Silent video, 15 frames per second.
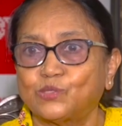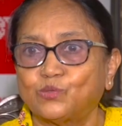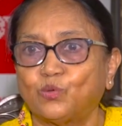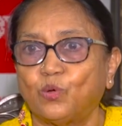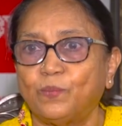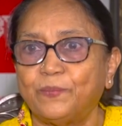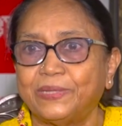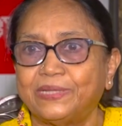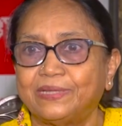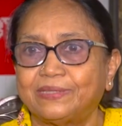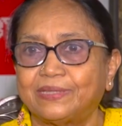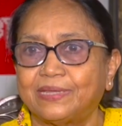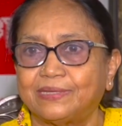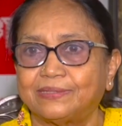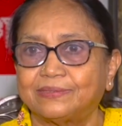so many
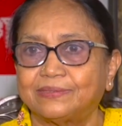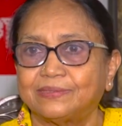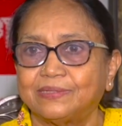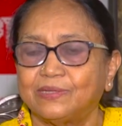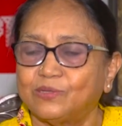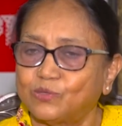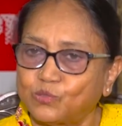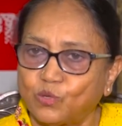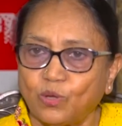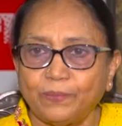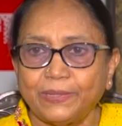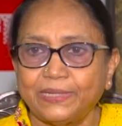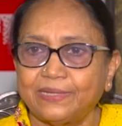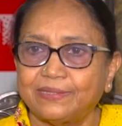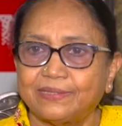things. So
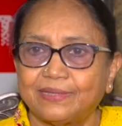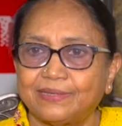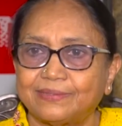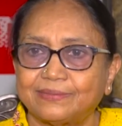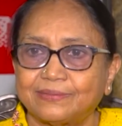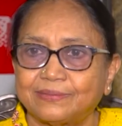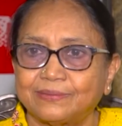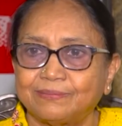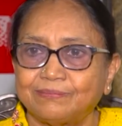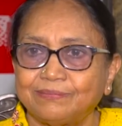many things.